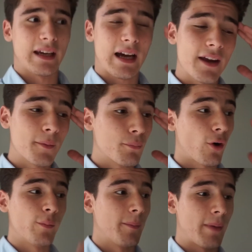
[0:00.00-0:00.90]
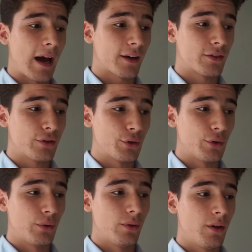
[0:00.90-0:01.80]
it kind of brought me back
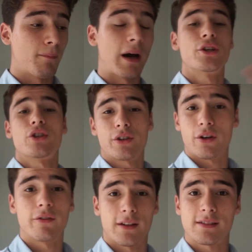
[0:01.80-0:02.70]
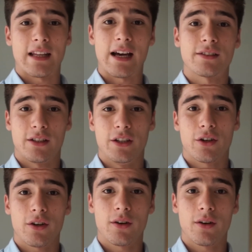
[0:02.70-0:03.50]
to my journey over this last year,